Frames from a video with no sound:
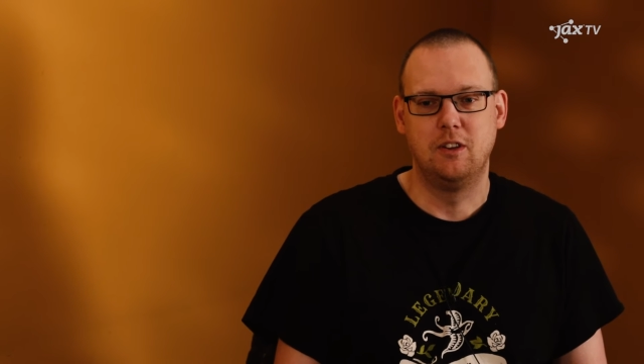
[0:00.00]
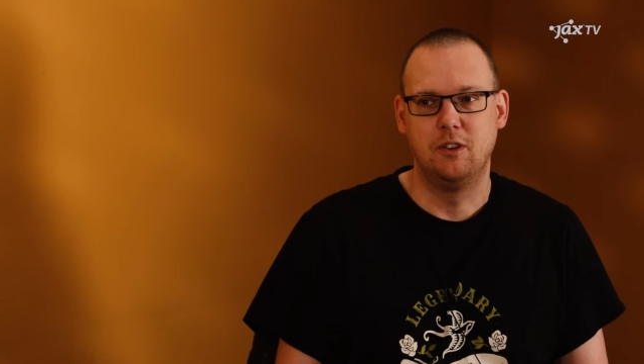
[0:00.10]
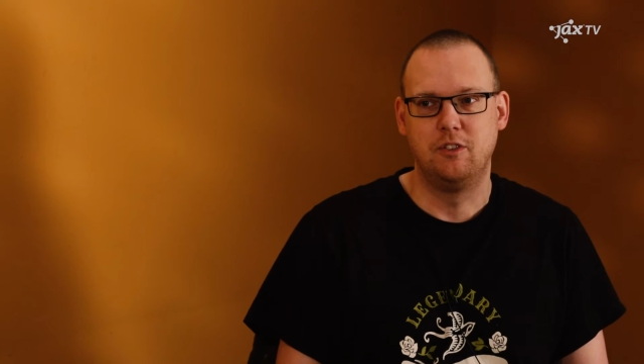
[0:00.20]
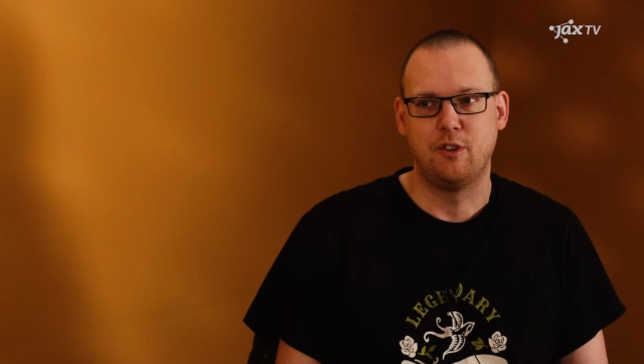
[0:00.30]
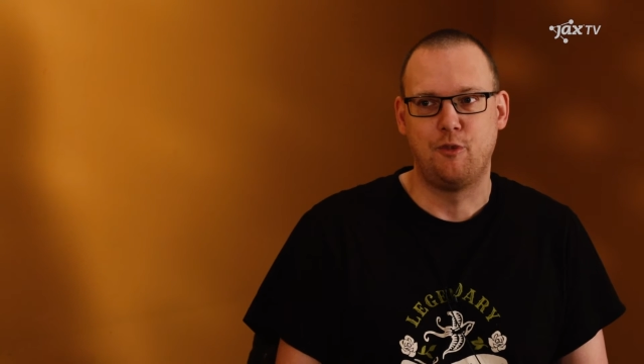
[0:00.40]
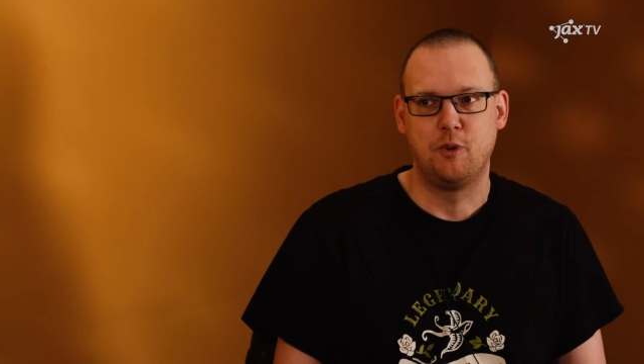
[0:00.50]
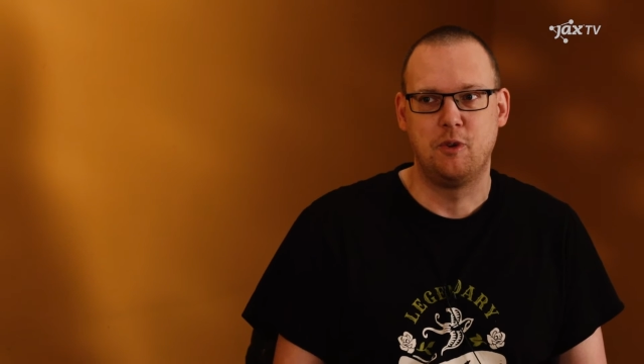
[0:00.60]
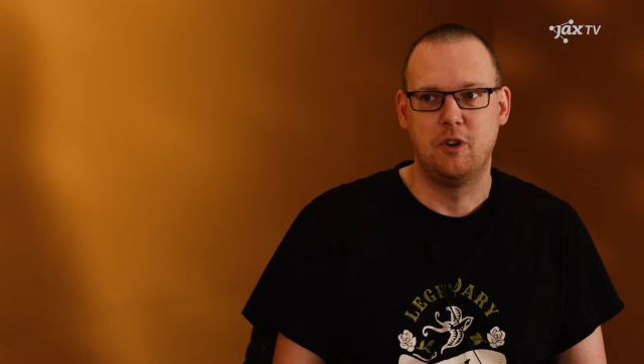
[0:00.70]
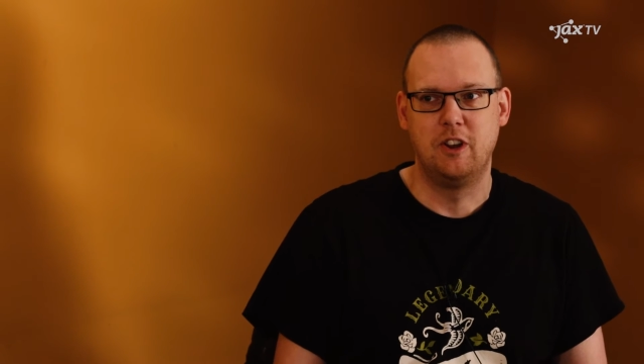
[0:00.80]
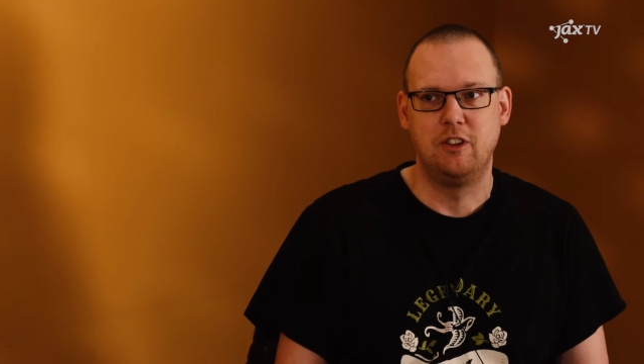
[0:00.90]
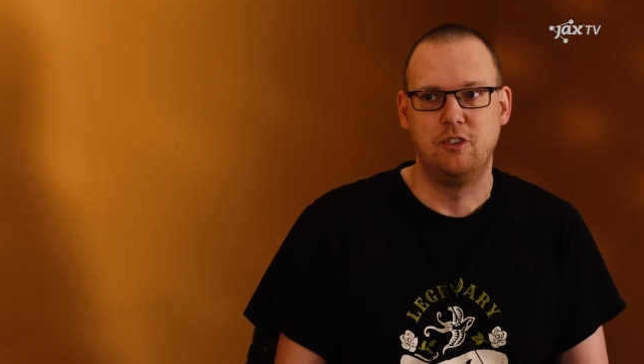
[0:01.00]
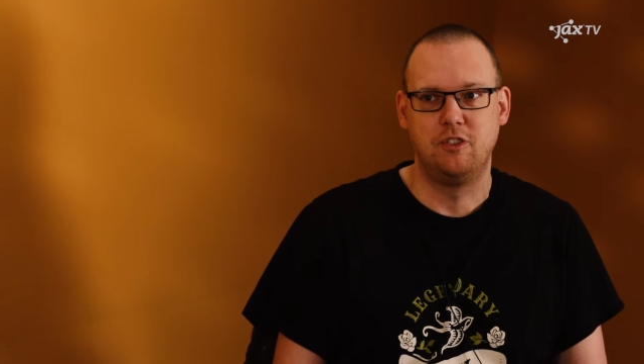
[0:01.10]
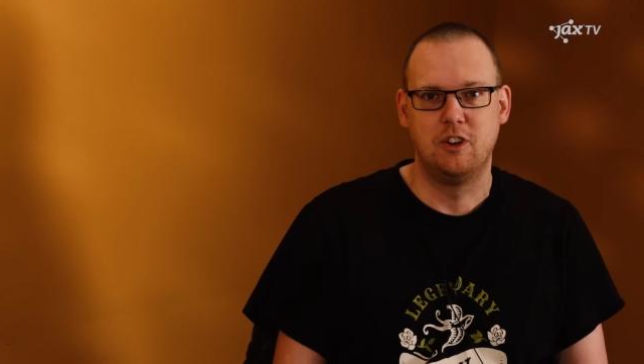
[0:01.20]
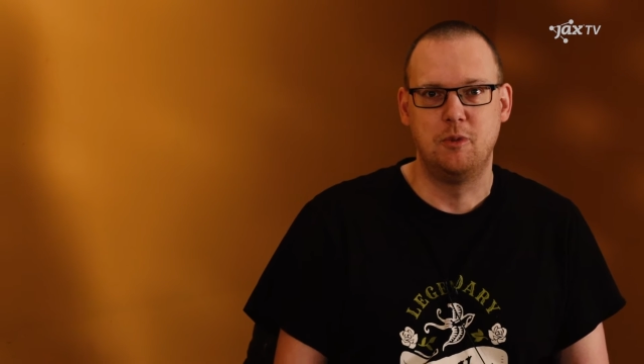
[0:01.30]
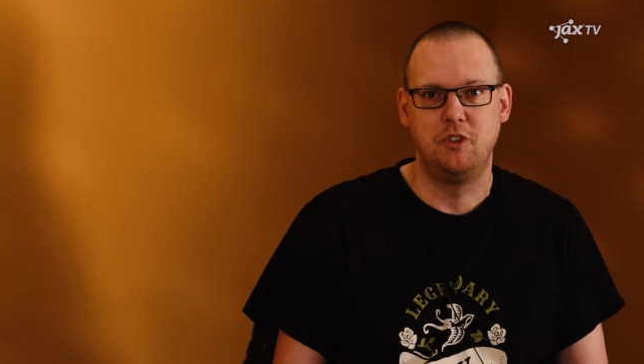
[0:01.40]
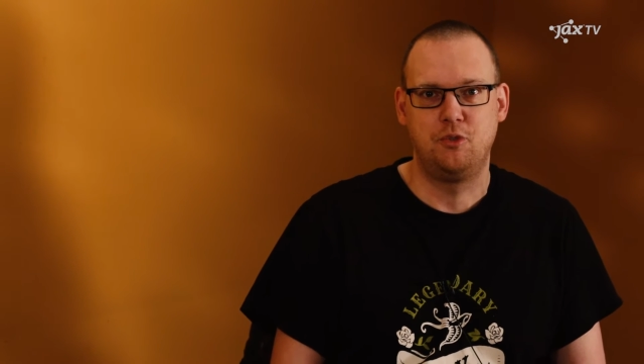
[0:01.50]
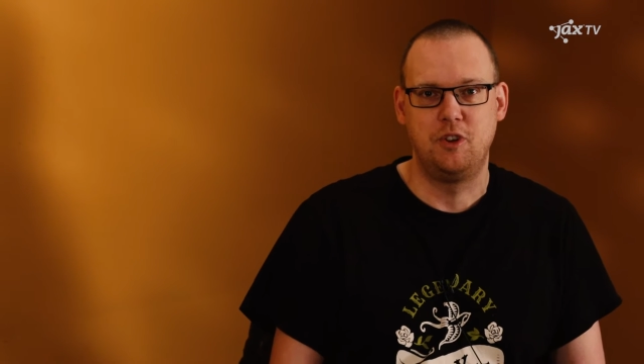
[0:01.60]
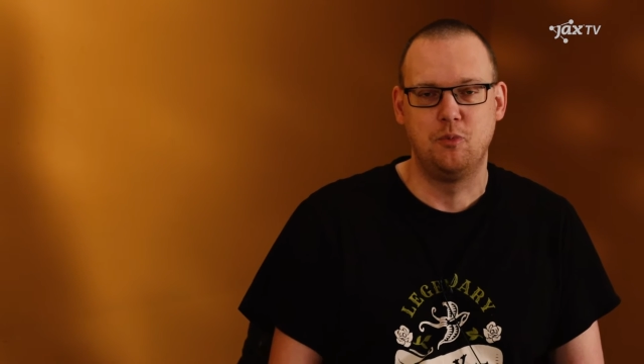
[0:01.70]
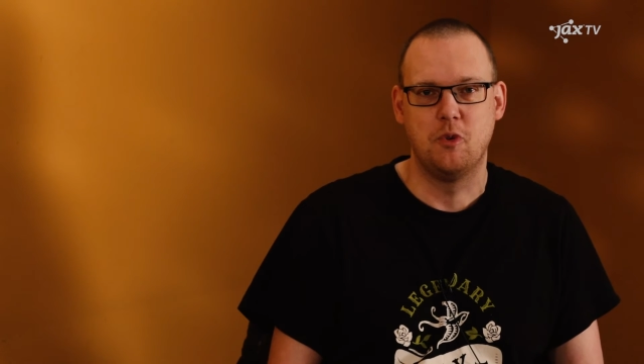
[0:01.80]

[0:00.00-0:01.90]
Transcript: good software quality, you should always treat